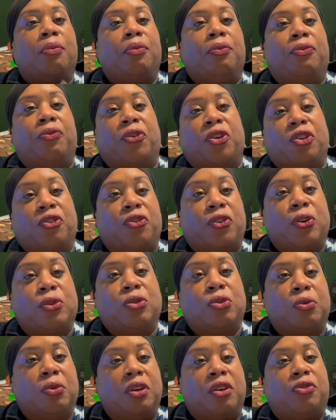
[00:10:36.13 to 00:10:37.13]
for the first
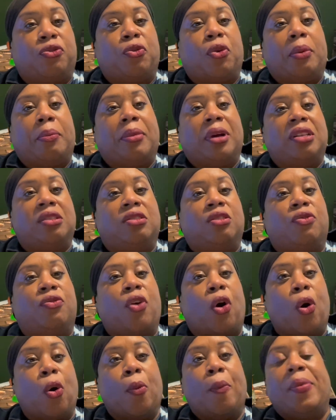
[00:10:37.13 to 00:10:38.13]
3 to 4 months of
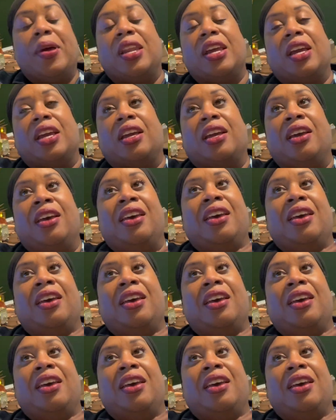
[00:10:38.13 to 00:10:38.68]
opening,